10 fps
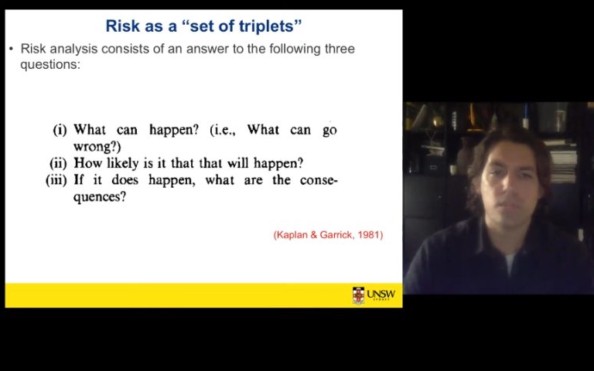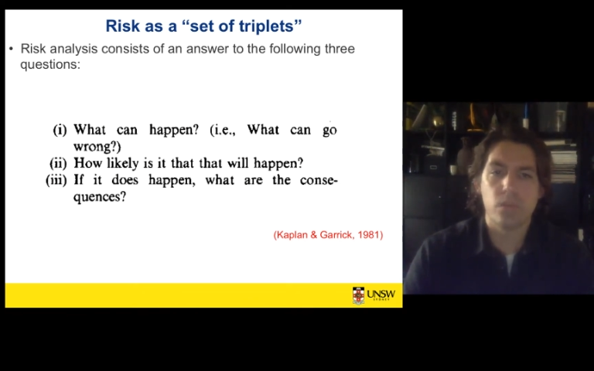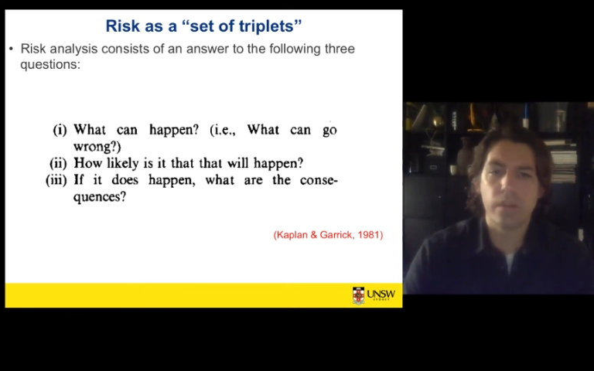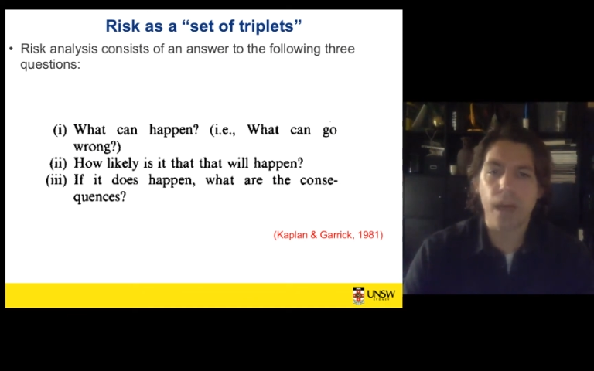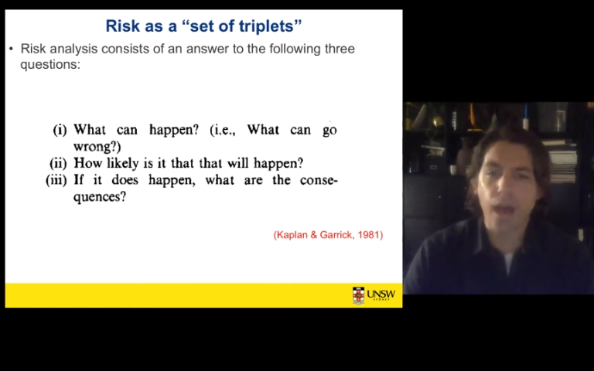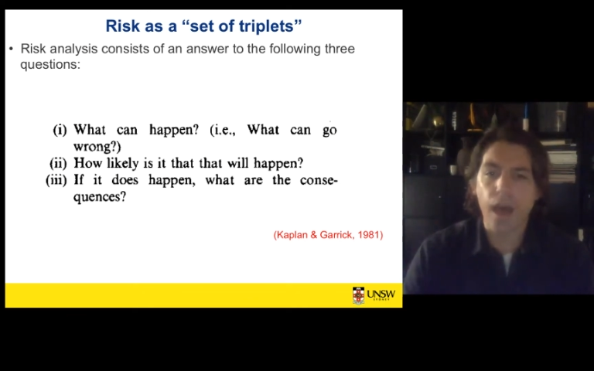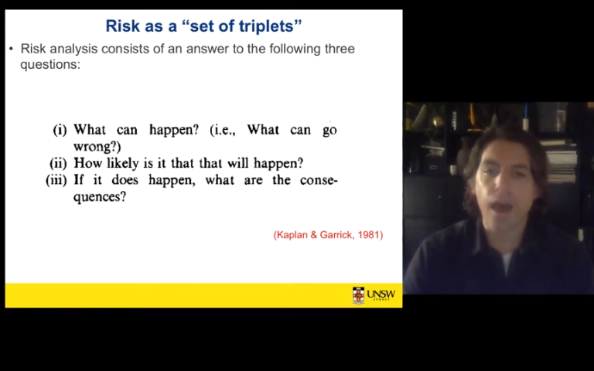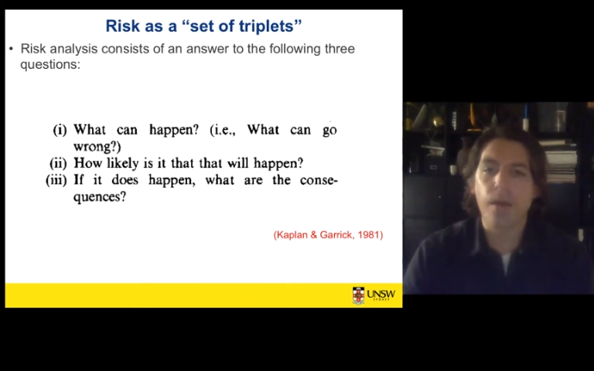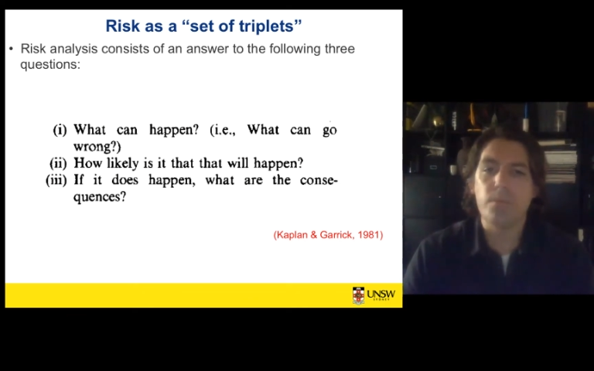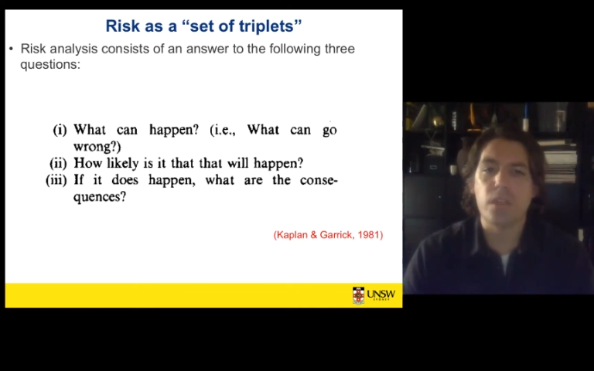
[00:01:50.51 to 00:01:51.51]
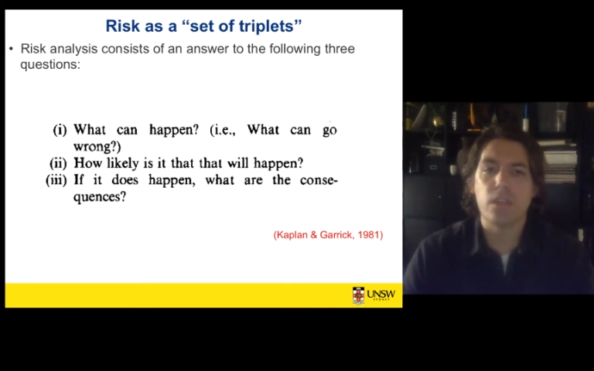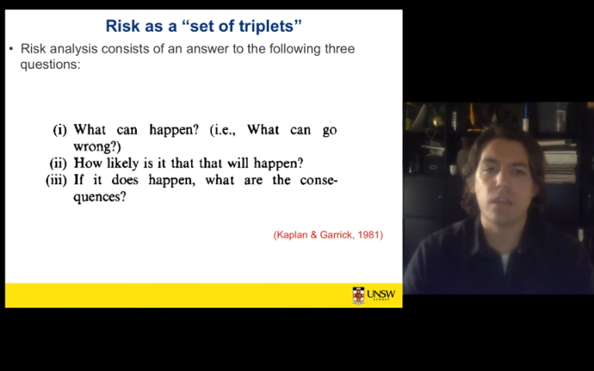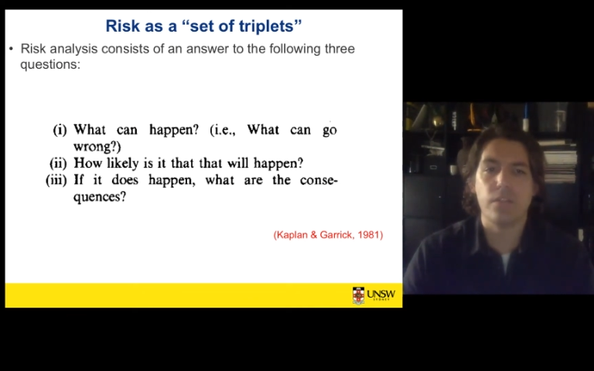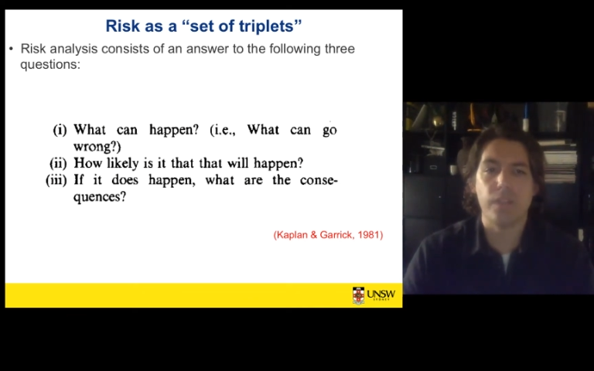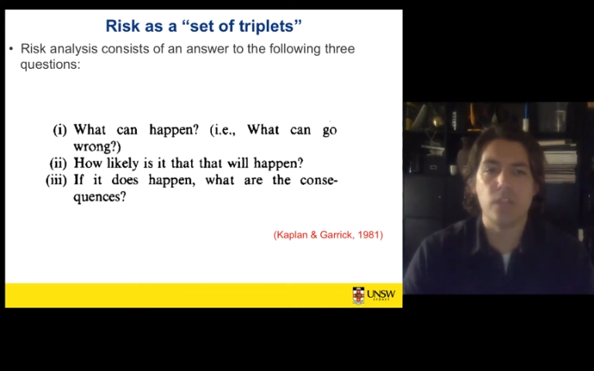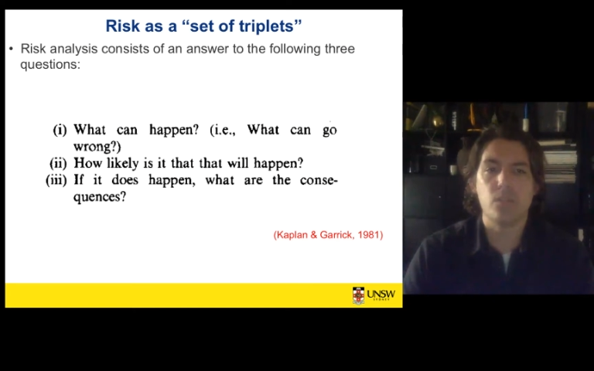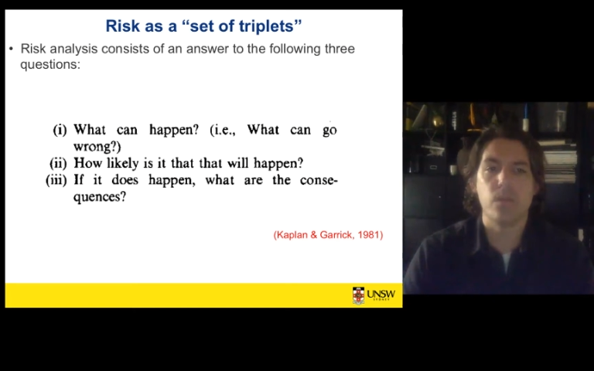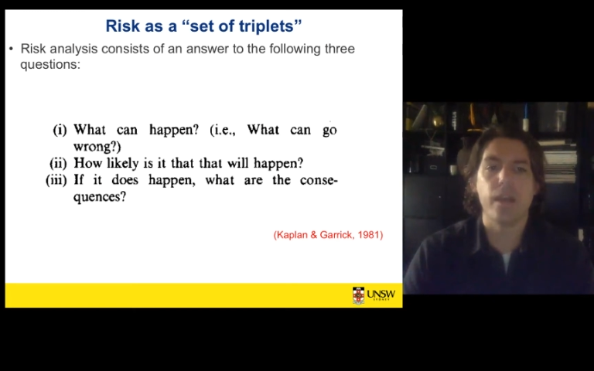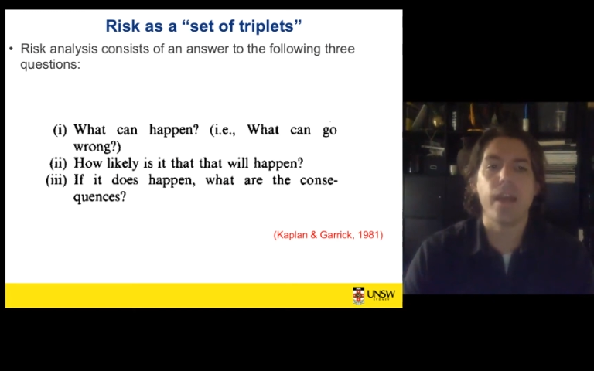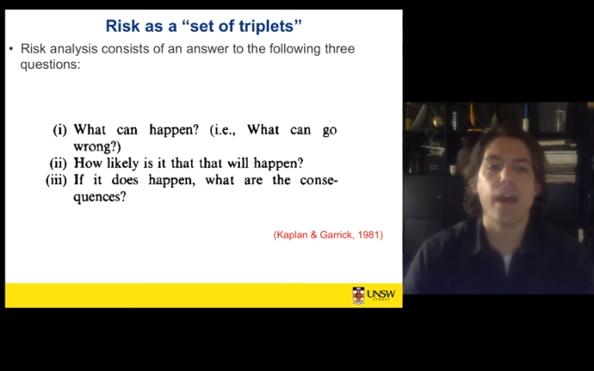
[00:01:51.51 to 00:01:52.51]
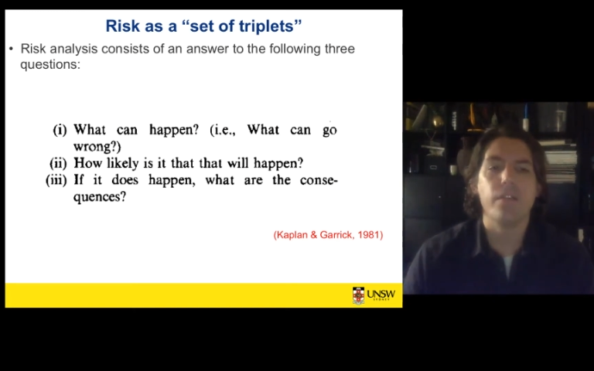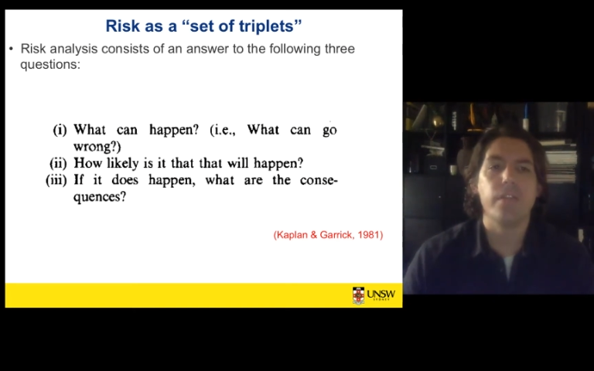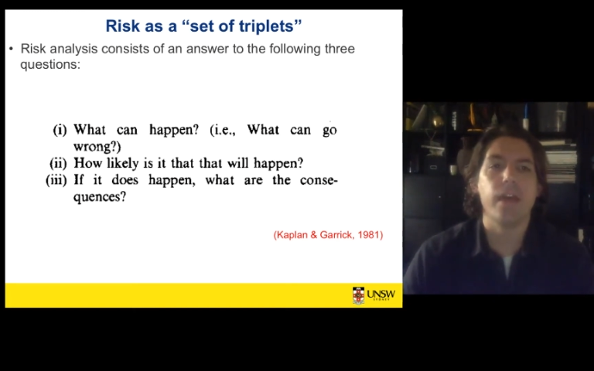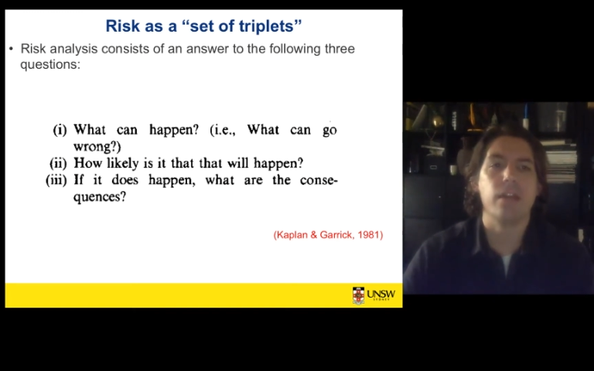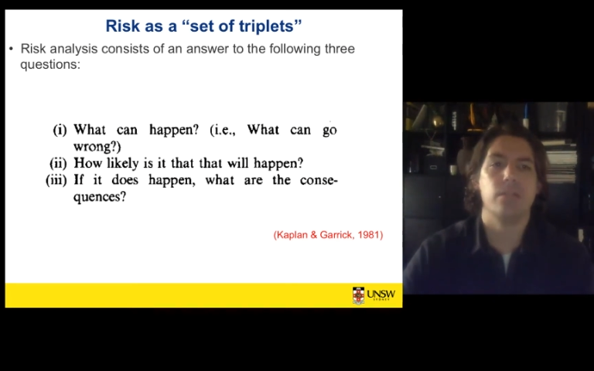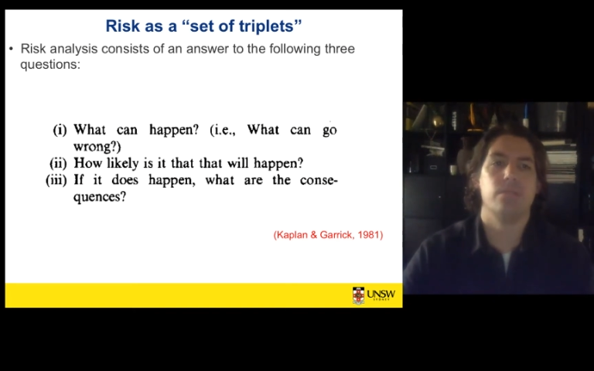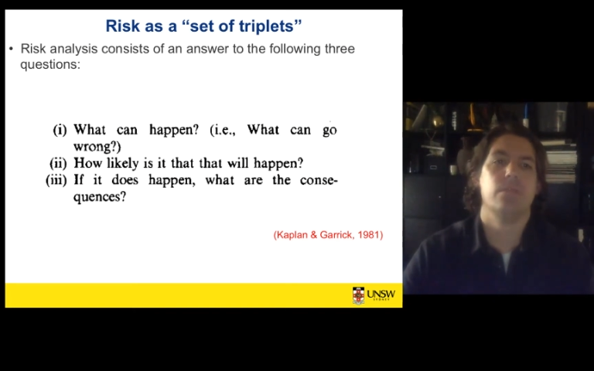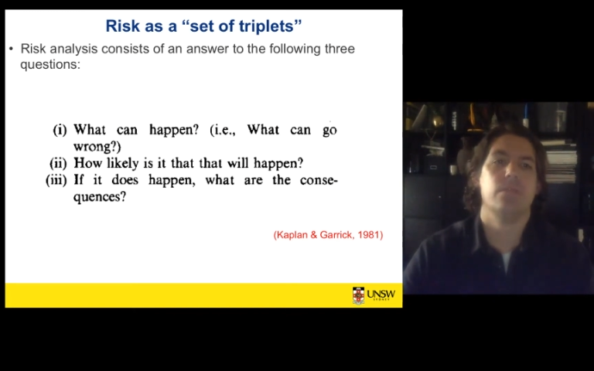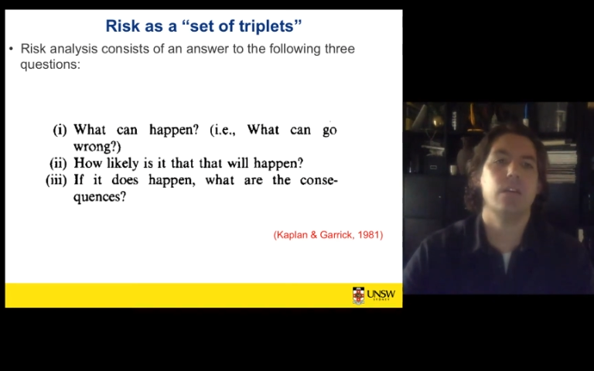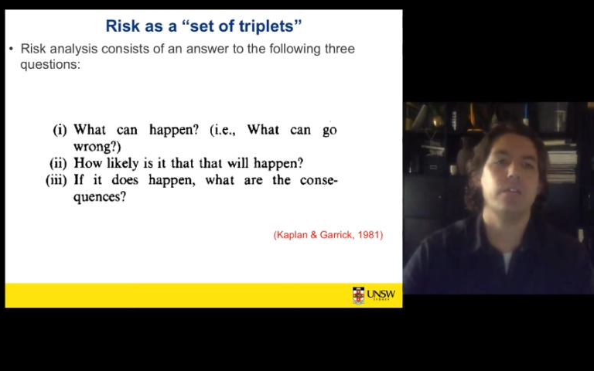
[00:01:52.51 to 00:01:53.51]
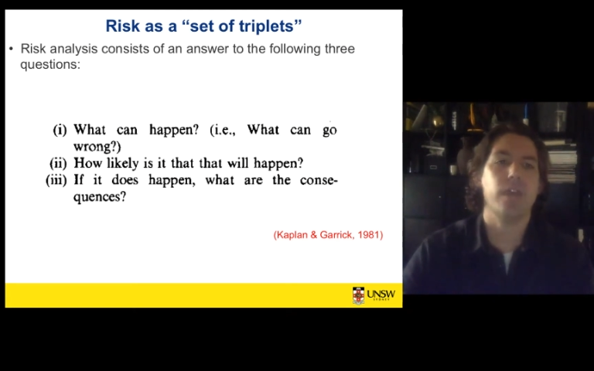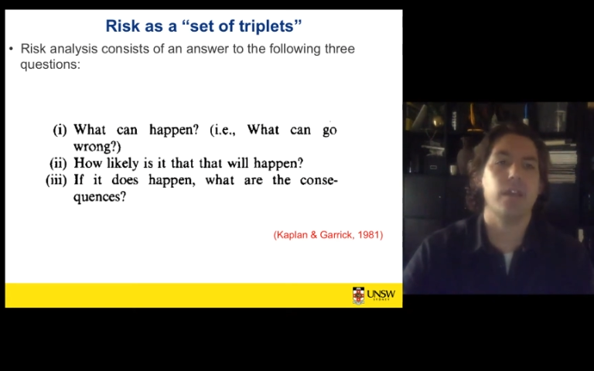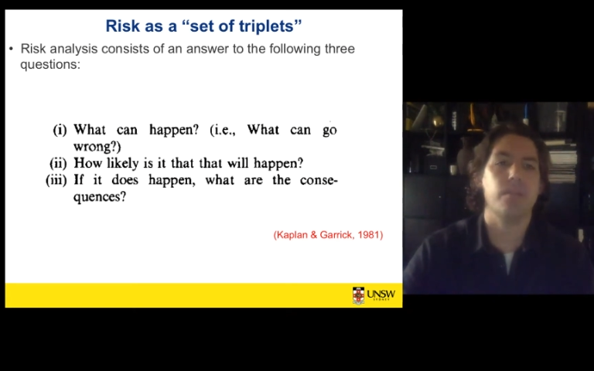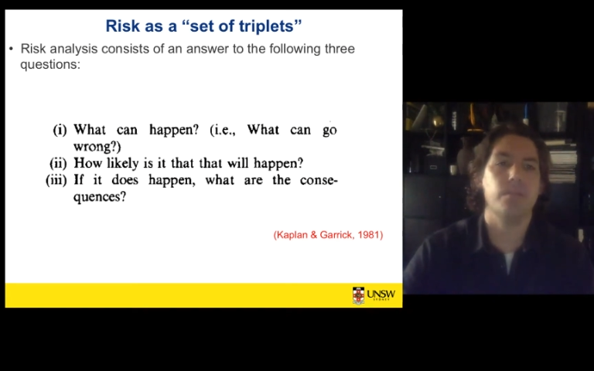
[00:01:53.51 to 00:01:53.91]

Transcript: What are the harm that can eventuate out of that event?